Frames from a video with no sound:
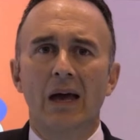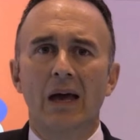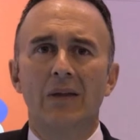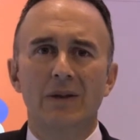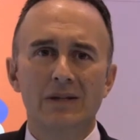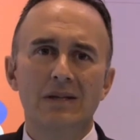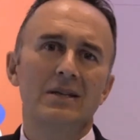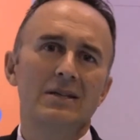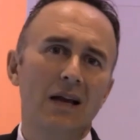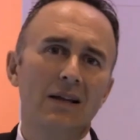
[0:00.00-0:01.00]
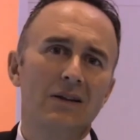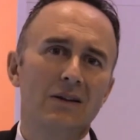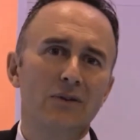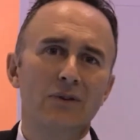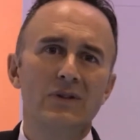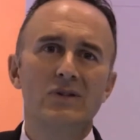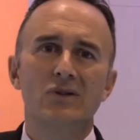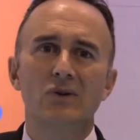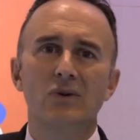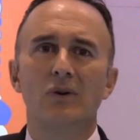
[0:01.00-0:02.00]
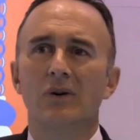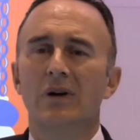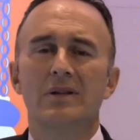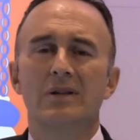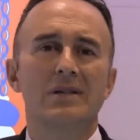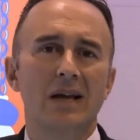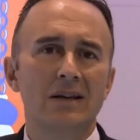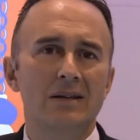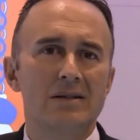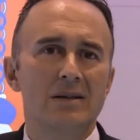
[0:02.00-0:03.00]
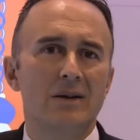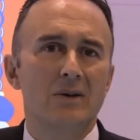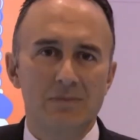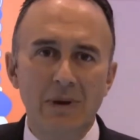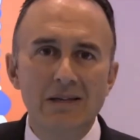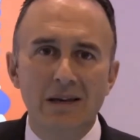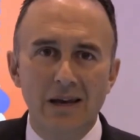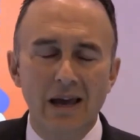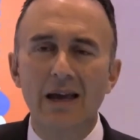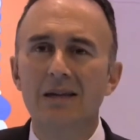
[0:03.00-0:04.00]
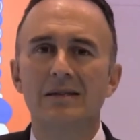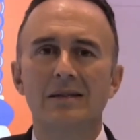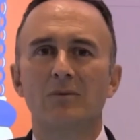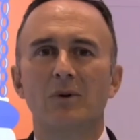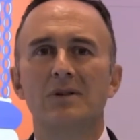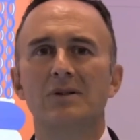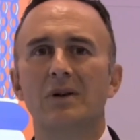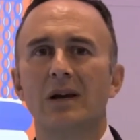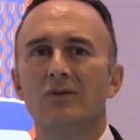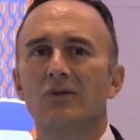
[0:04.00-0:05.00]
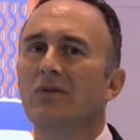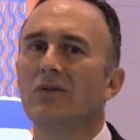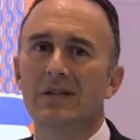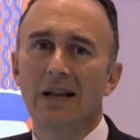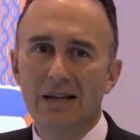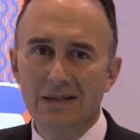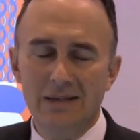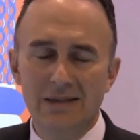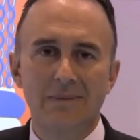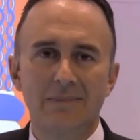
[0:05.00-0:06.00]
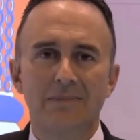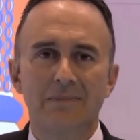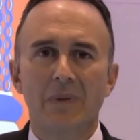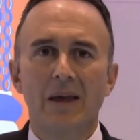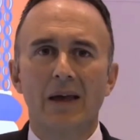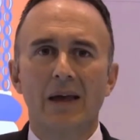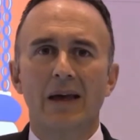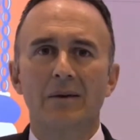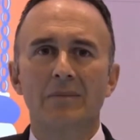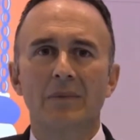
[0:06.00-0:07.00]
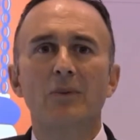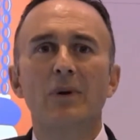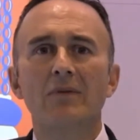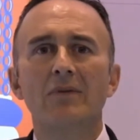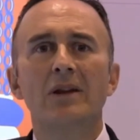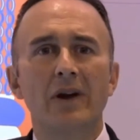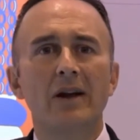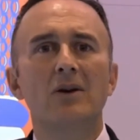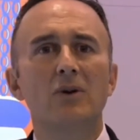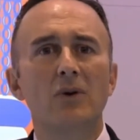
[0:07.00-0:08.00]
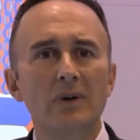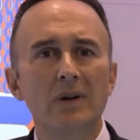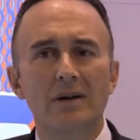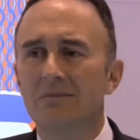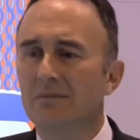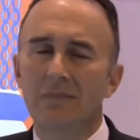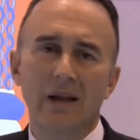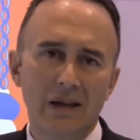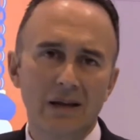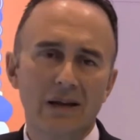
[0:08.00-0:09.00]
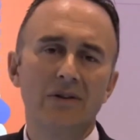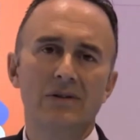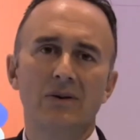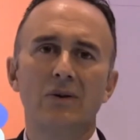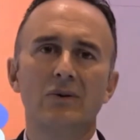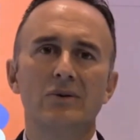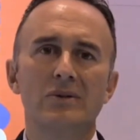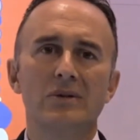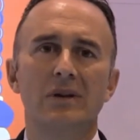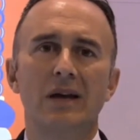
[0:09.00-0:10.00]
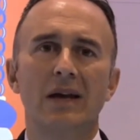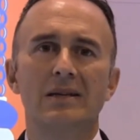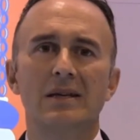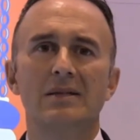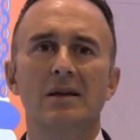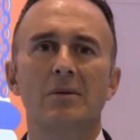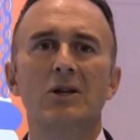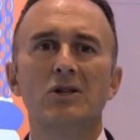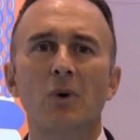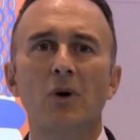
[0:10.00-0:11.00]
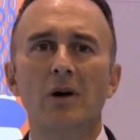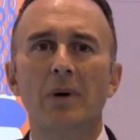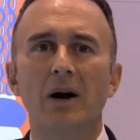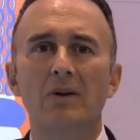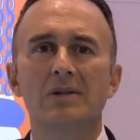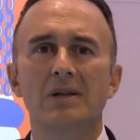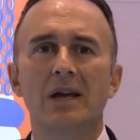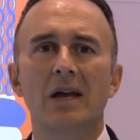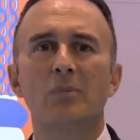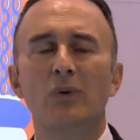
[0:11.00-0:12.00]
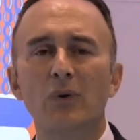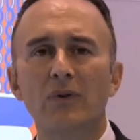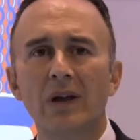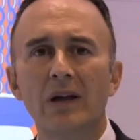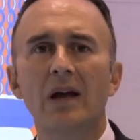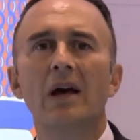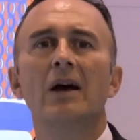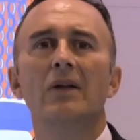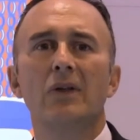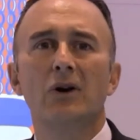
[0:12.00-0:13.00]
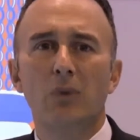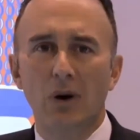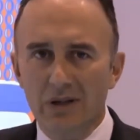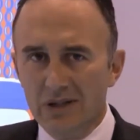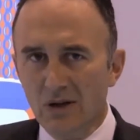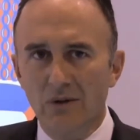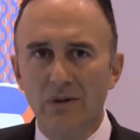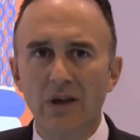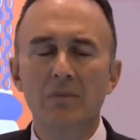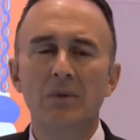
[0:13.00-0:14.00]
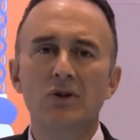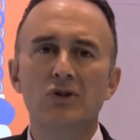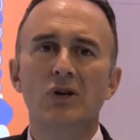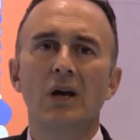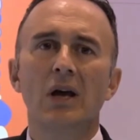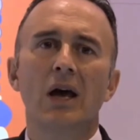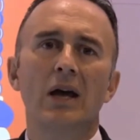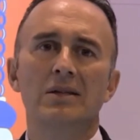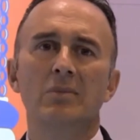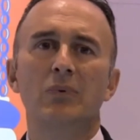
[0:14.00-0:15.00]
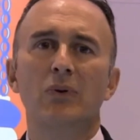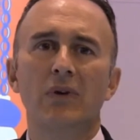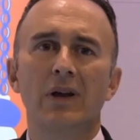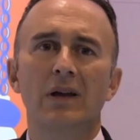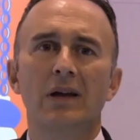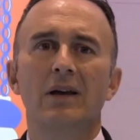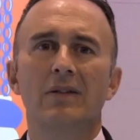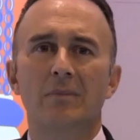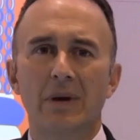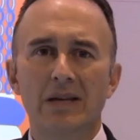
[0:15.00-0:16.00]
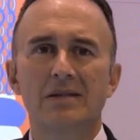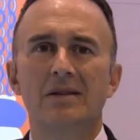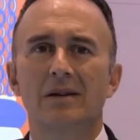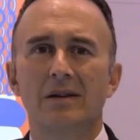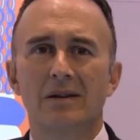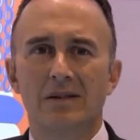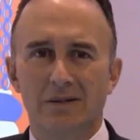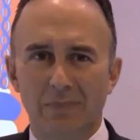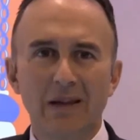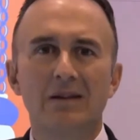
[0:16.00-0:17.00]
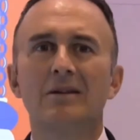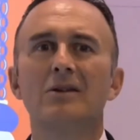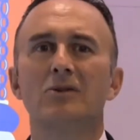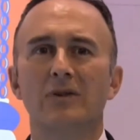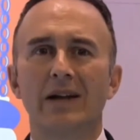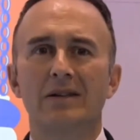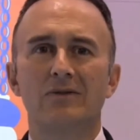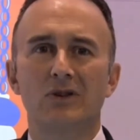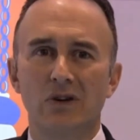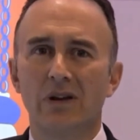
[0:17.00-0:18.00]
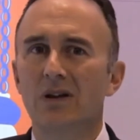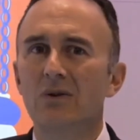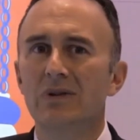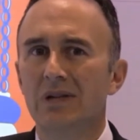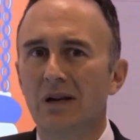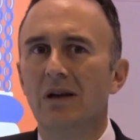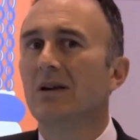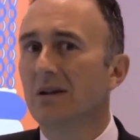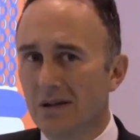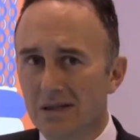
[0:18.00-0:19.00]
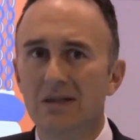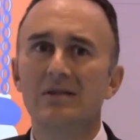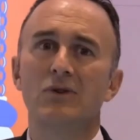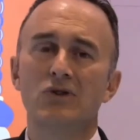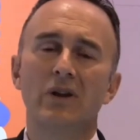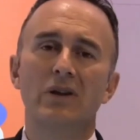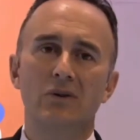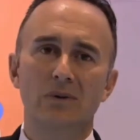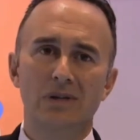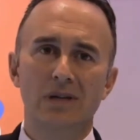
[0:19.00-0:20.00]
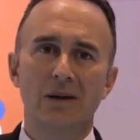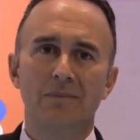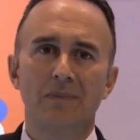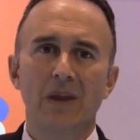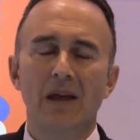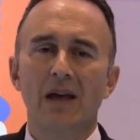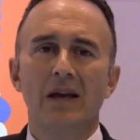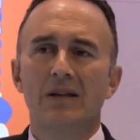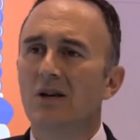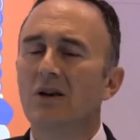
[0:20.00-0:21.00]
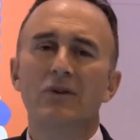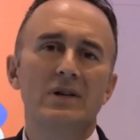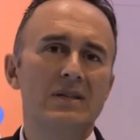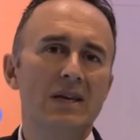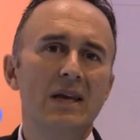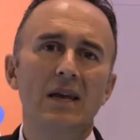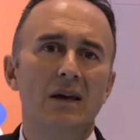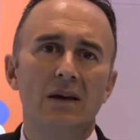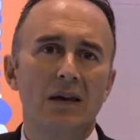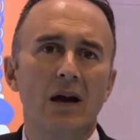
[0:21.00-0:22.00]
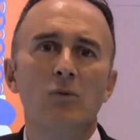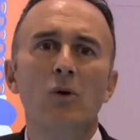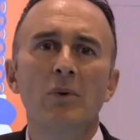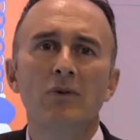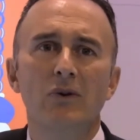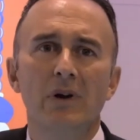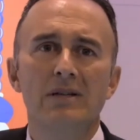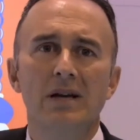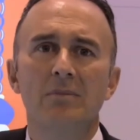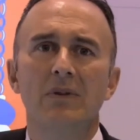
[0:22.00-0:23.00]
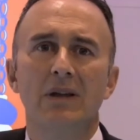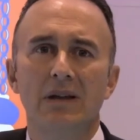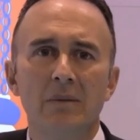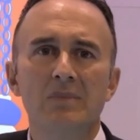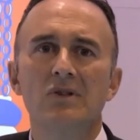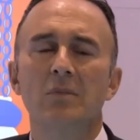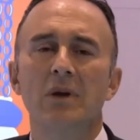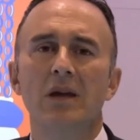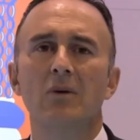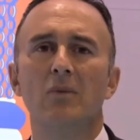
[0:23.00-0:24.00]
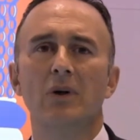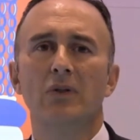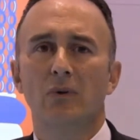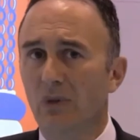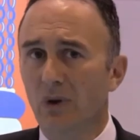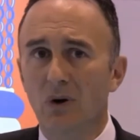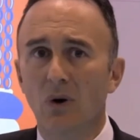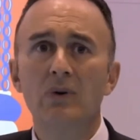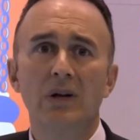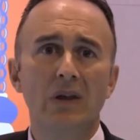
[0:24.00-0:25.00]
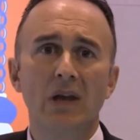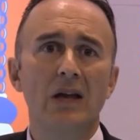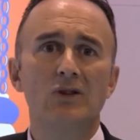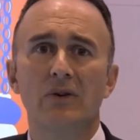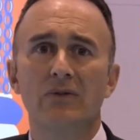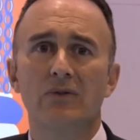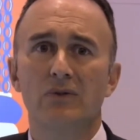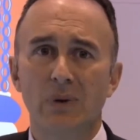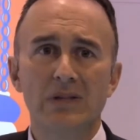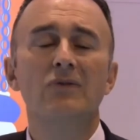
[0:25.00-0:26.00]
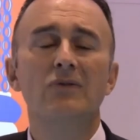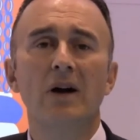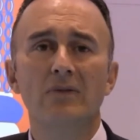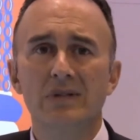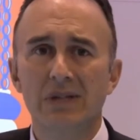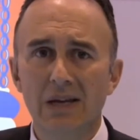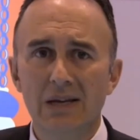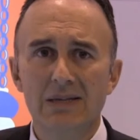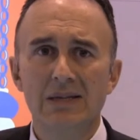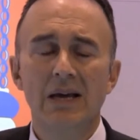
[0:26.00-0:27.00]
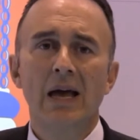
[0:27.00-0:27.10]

And this is exactly the difference to a standard cosmetic case that wants to get rid of his glasses. If we have an irregular cornea, like in keratoconus, it is much more about improving the quality of the image and improving the best spectral corrected visual acuity, distance visual acuity. So if I see a young woman, for example, that comes to me with a cone at the age of 25 or 6,